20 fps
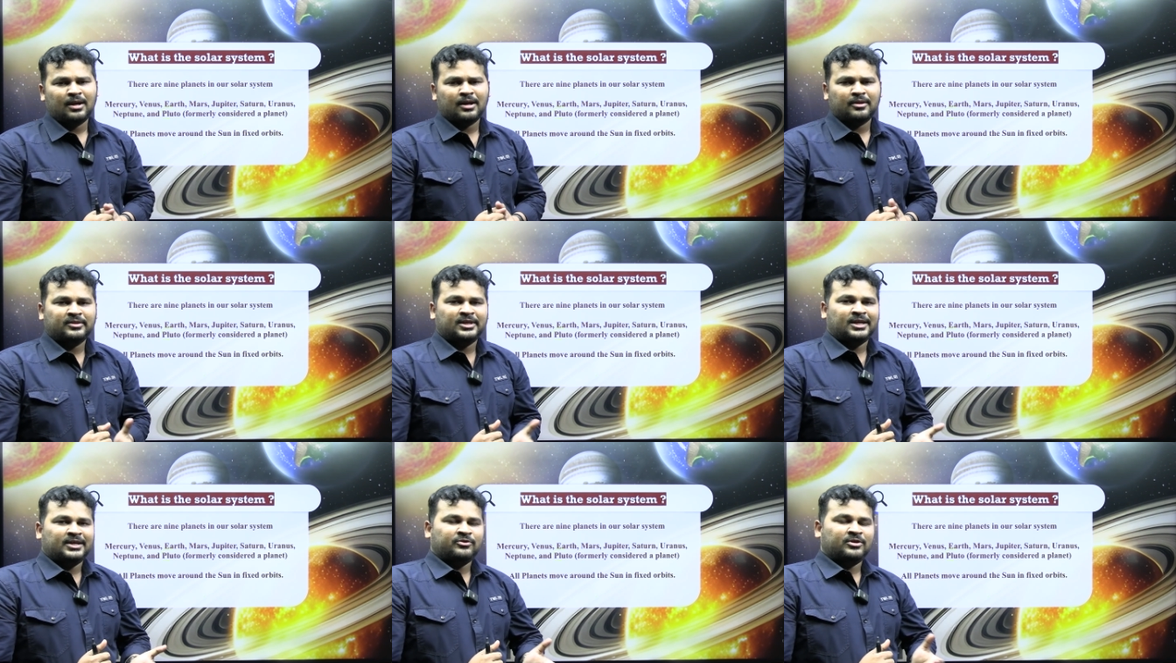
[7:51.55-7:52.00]

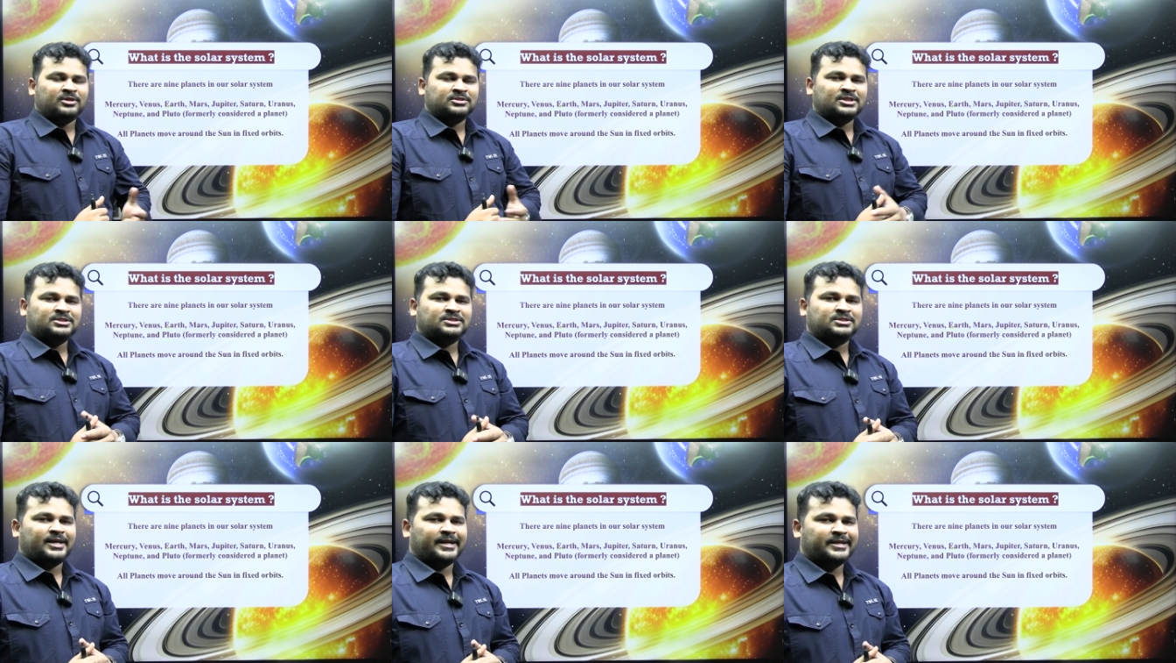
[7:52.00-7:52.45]
There was
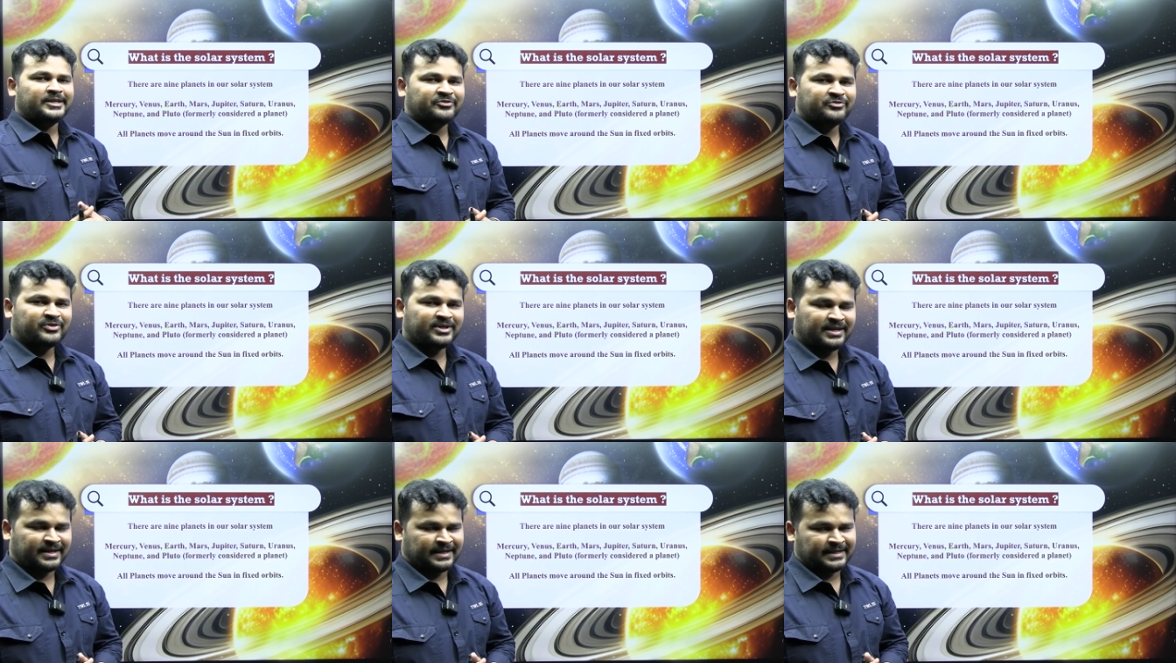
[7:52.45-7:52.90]
a
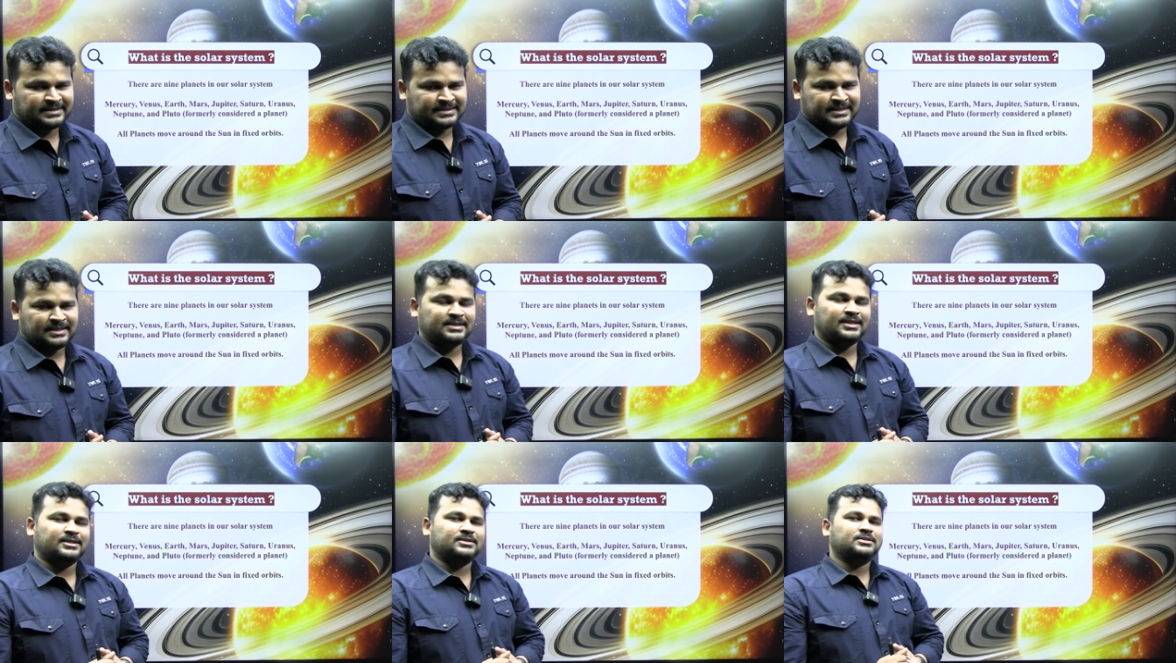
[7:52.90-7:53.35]
scientific
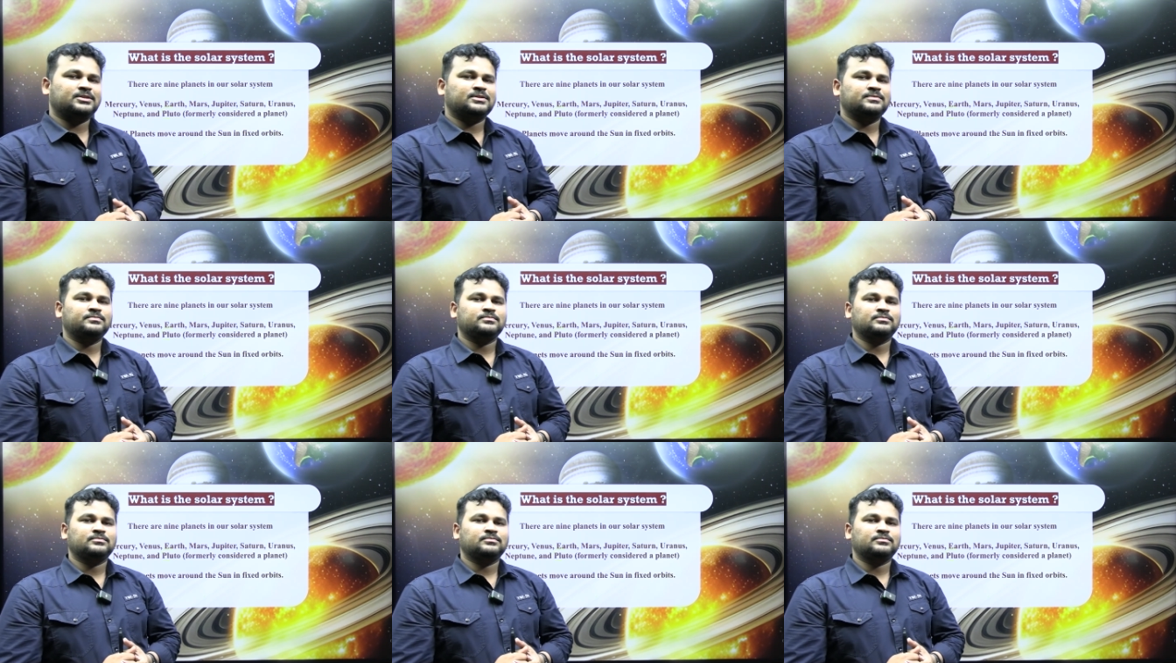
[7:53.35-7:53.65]
reason that.